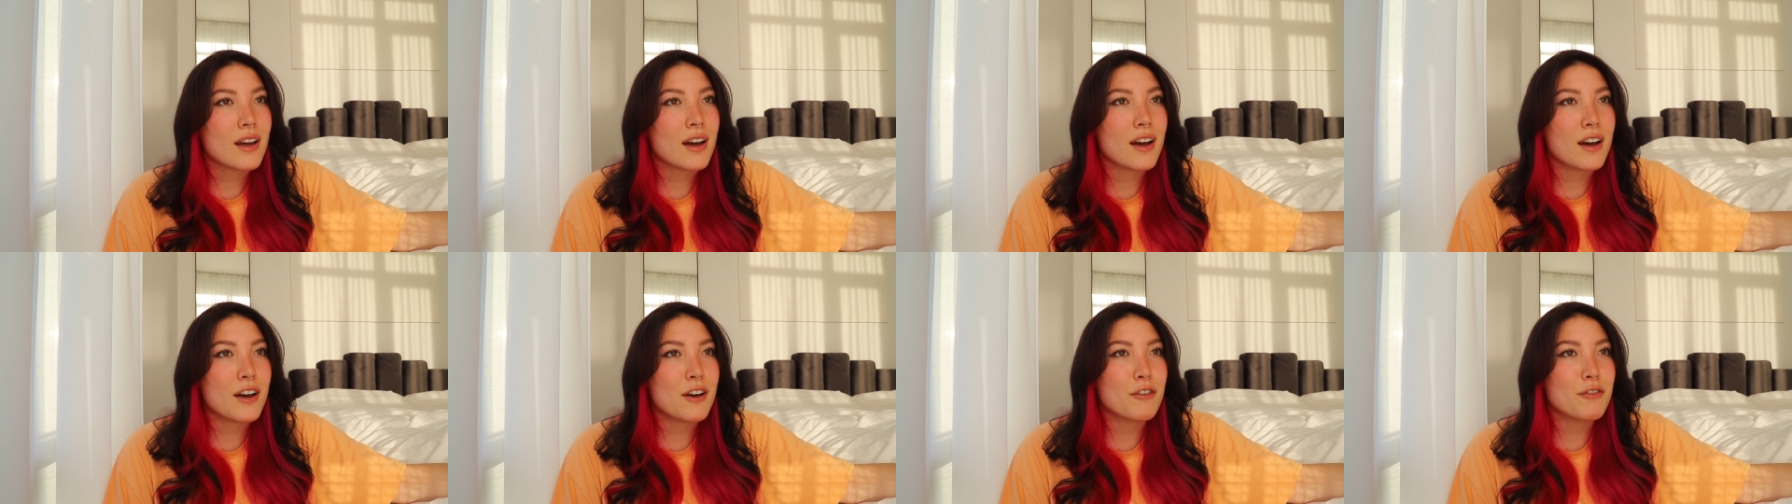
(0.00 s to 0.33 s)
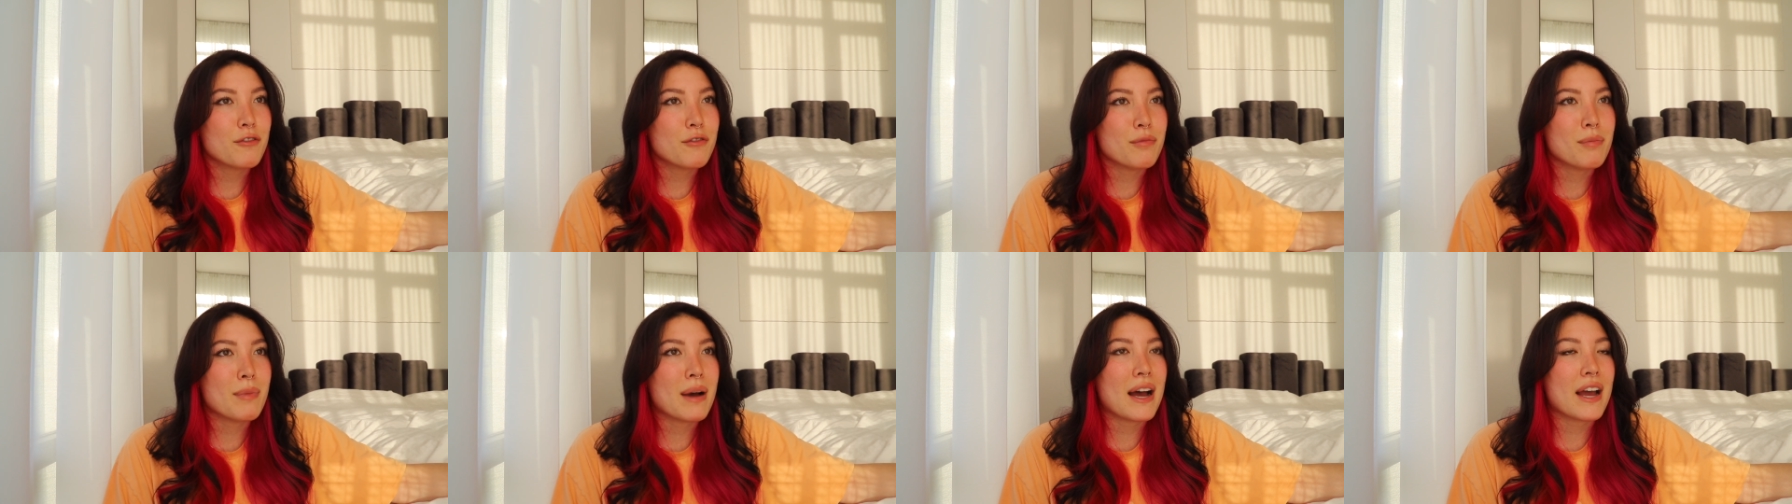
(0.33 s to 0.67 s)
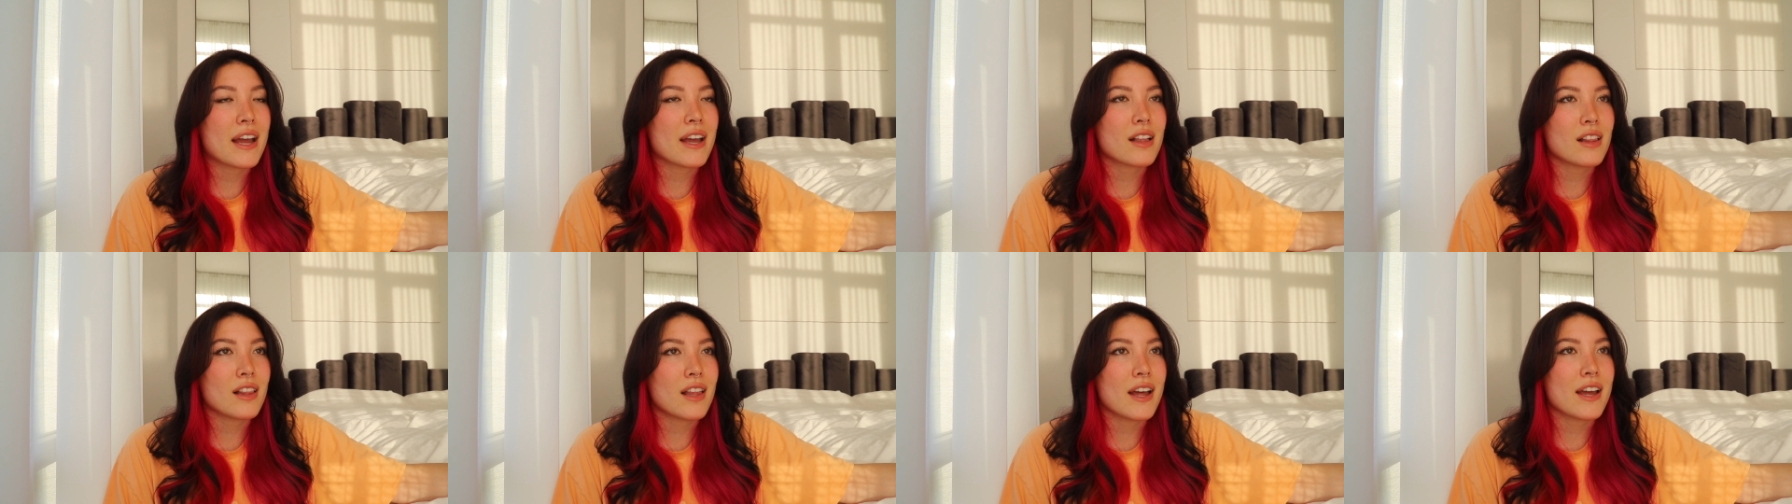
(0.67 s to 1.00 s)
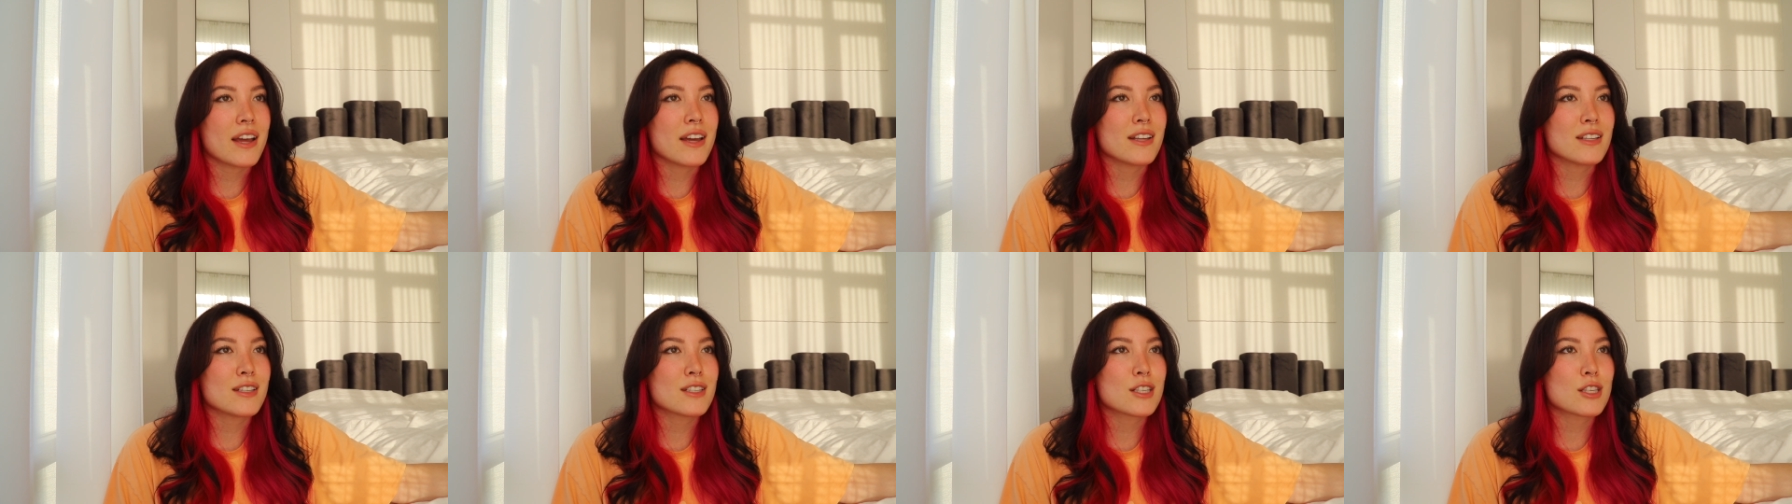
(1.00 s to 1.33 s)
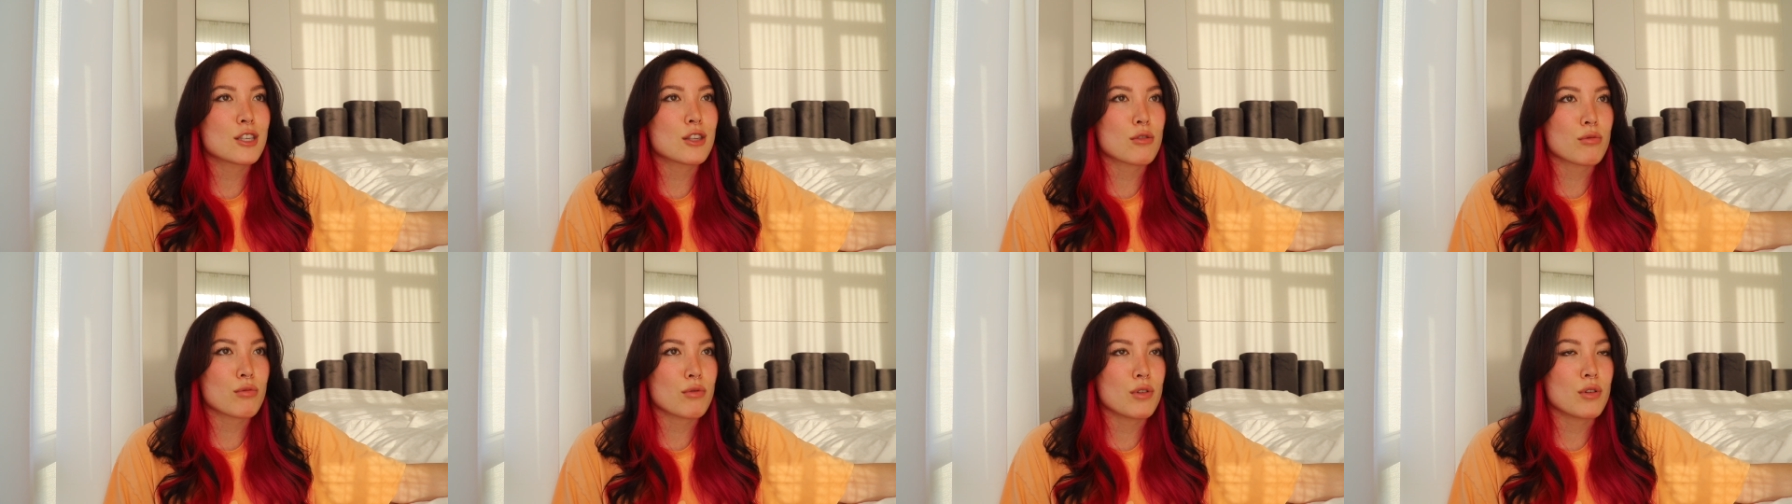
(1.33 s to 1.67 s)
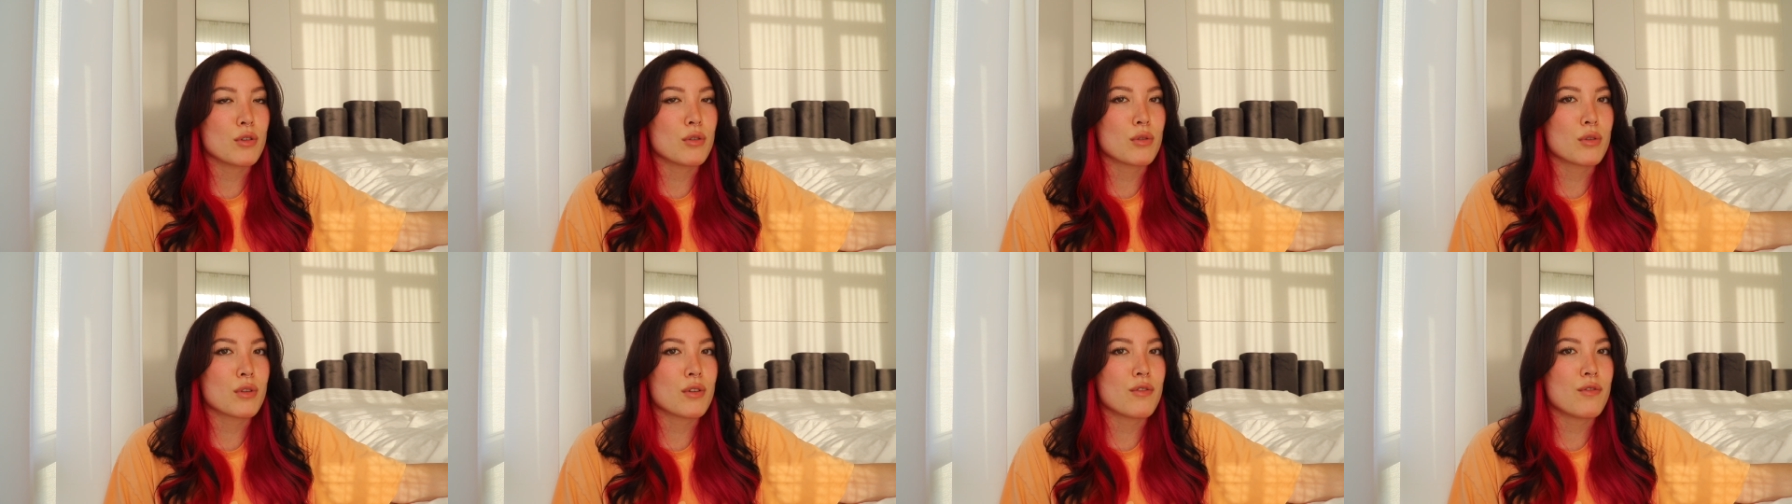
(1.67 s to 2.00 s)
of my clients
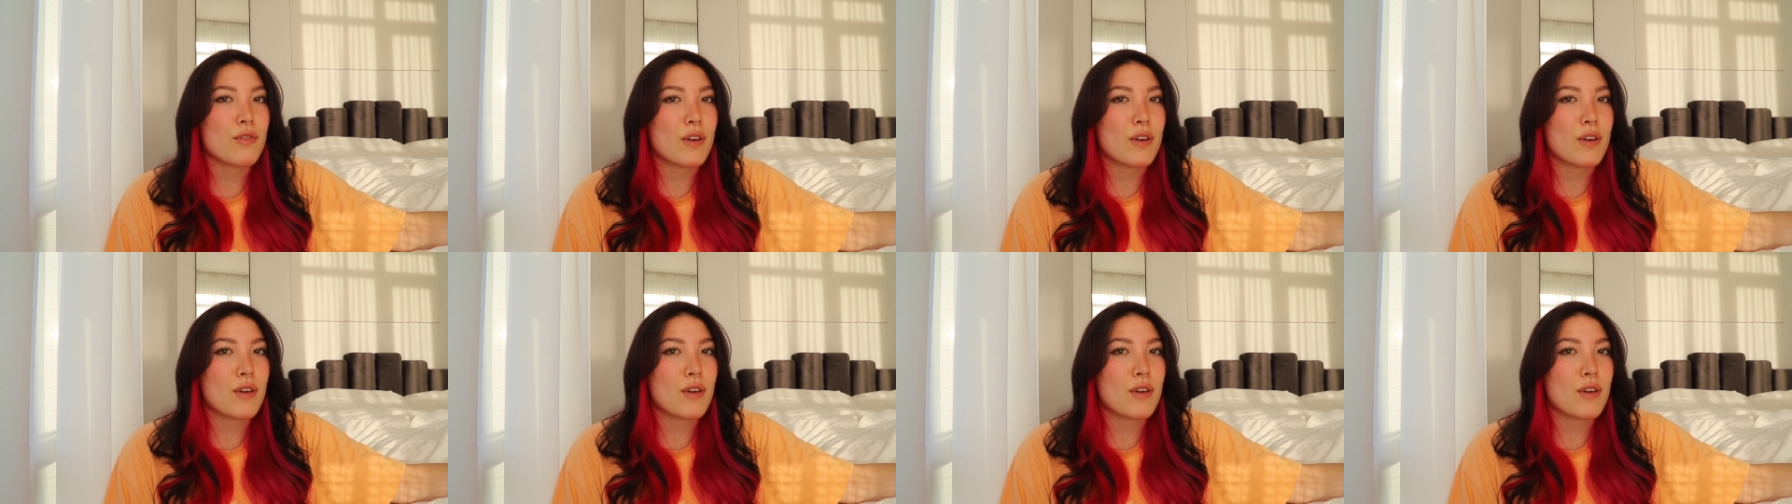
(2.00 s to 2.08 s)
through the